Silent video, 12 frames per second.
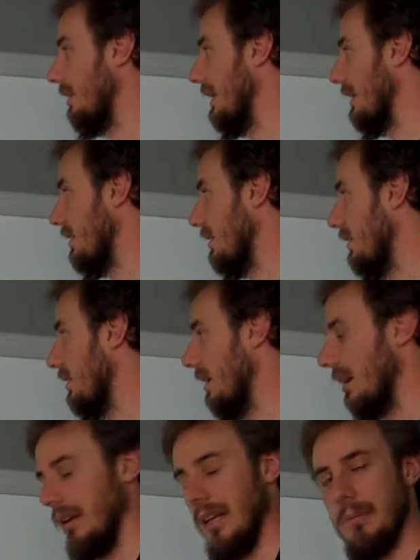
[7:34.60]
getting
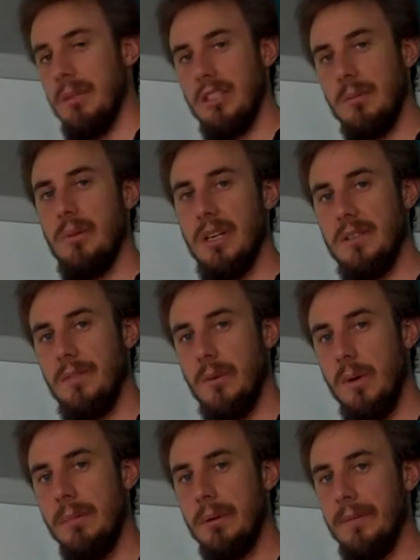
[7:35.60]
an image compressed for the
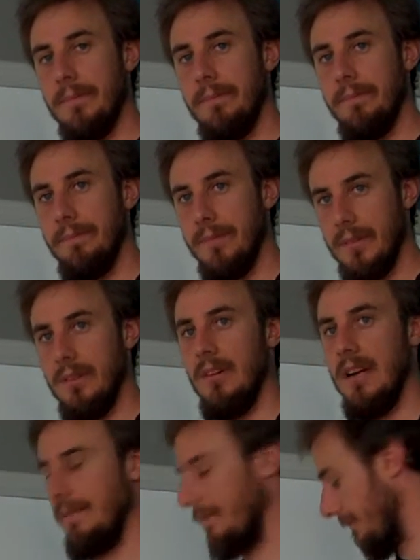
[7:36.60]
web.
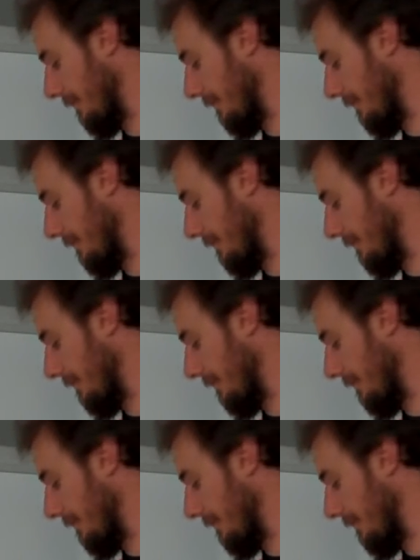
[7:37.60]
Alright.